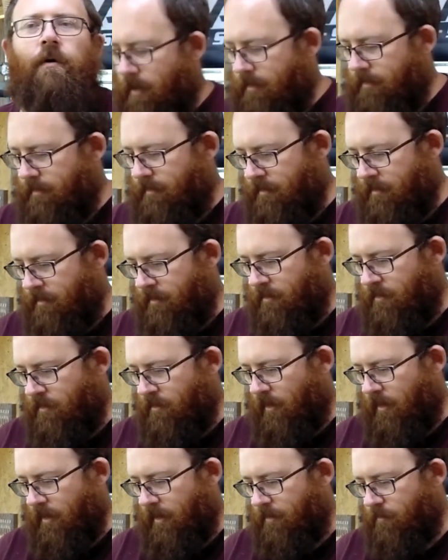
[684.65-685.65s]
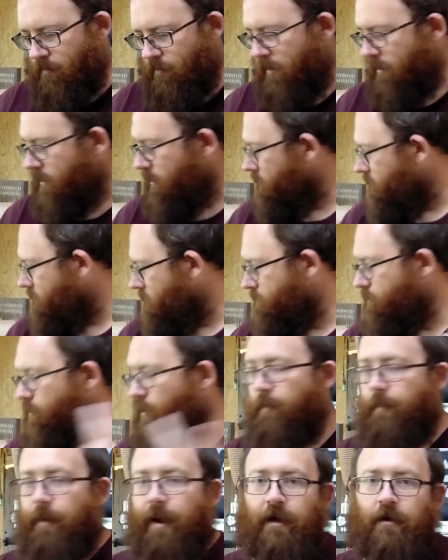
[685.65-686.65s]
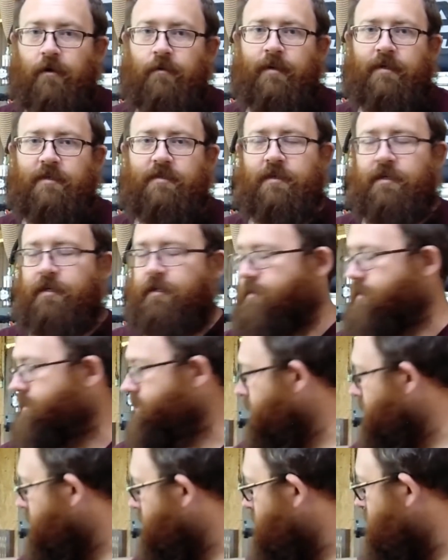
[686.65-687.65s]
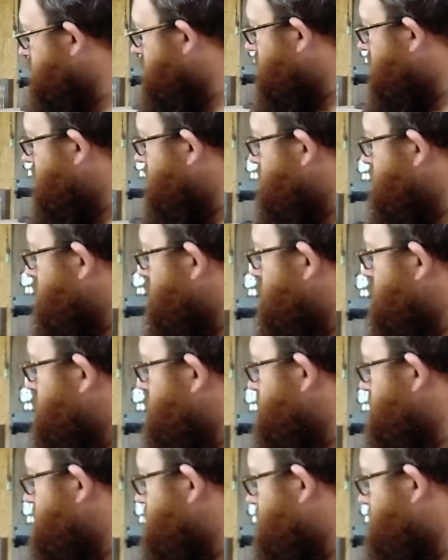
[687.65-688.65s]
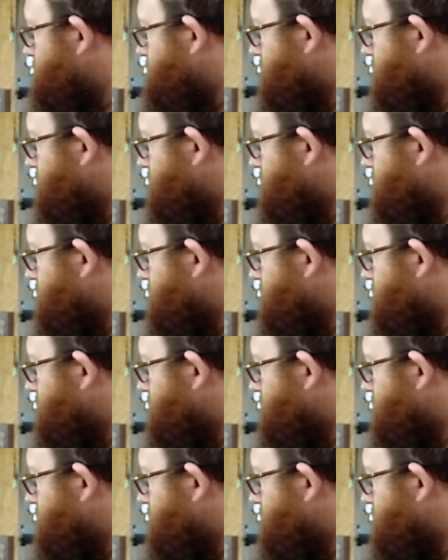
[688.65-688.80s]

and then I will put it back on my CNC. I run a